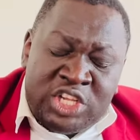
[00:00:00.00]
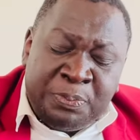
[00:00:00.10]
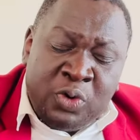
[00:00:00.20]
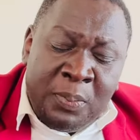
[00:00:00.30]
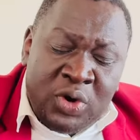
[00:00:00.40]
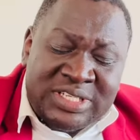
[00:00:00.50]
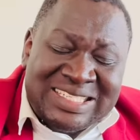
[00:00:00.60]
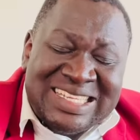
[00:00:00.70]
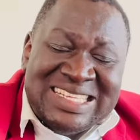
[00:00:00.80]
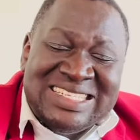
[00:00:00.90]

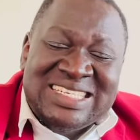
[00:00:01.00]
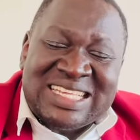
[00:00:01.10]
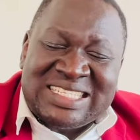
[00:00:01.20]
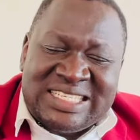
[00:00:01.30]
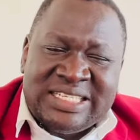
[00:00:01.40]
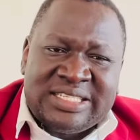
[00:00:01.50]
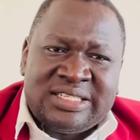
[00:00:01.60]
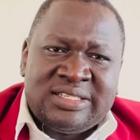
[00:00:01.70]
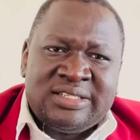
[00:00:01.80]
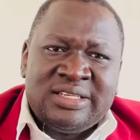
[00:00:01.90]
promotes
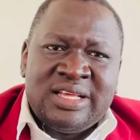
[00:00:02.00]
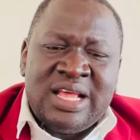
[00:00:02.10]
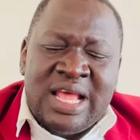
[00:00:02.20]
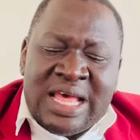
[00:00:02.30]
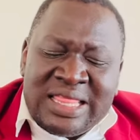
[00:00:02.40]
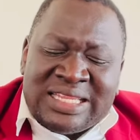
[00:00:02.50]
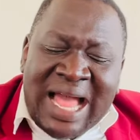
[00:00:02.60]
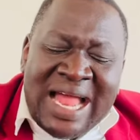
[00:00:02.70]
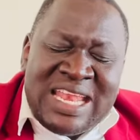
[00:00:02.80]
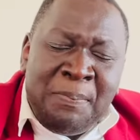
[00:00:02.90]
justice,
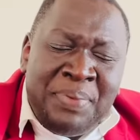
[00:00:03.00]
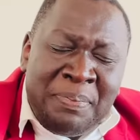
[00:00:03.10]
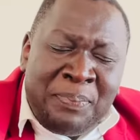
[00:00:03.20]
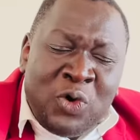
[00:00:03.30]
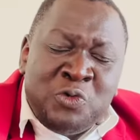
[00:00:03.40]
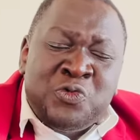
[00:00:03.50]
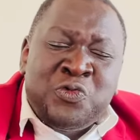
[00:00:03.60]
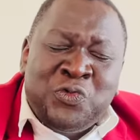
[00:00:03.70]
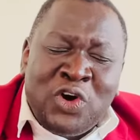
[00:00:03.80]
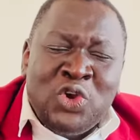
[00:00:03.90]
and the people
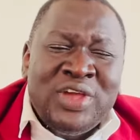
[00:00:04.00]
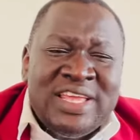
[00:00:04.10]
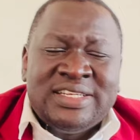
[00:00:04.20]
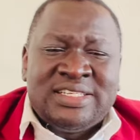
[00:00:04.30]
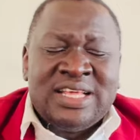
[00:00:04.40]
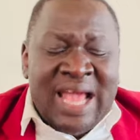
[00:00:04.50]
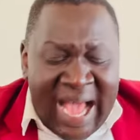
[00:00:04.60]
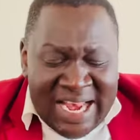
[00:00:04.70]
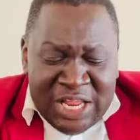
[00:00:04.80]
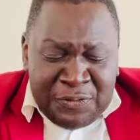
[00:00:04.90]
follow it.
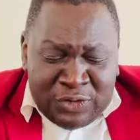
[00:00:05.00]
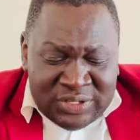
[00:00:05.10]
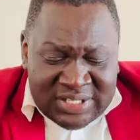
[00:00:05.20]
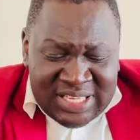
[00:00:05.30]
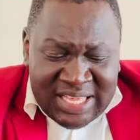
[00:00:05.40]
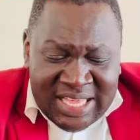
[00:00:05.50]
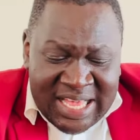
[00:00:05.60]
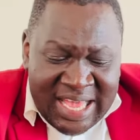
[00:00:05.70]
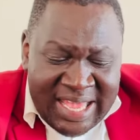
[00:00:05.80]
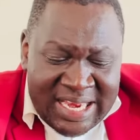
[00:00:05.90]
And if you see
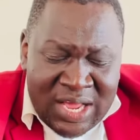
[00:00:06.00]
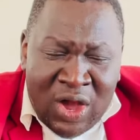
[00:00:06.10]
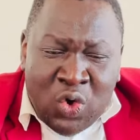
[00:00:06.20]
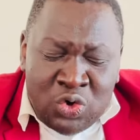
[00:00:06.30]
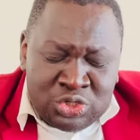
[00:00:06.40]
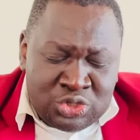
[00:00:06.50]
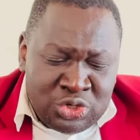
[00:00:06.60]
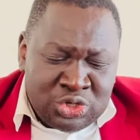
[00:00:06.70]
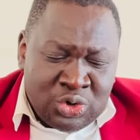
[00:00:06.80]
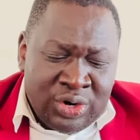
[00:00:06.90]
in our
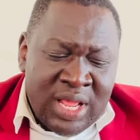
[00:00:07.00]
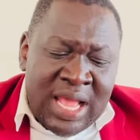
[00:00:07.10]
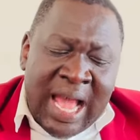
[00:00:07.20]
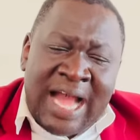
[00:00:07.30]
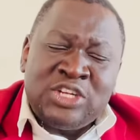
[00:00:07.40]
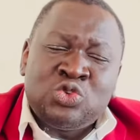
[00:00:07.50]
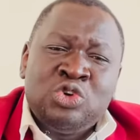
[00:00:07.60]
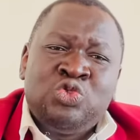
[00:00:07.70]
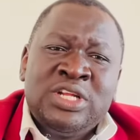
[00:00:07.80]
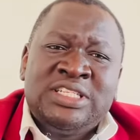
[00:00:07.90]
Constitution, Article
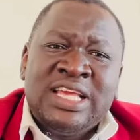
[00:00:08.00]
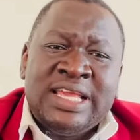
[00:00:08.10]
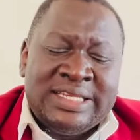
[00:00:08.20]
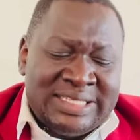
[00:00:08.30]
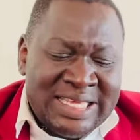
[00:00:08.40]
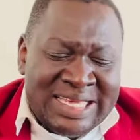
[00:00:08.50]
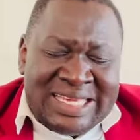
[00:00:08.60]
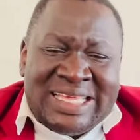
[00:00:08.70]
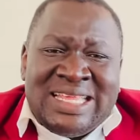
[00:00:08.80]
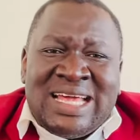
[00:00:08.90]
28
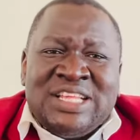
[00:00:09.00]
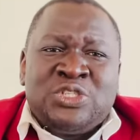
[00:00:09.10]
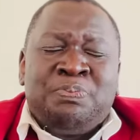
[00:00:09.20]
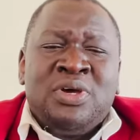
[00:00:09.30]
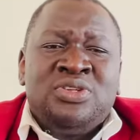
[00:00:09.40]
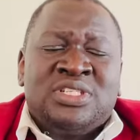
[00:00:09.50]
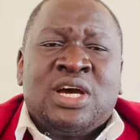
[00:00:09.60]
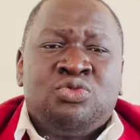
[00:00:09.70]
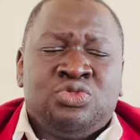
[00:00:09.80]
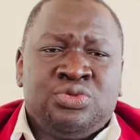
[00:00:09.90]
clearly spells
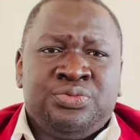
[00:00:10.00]
out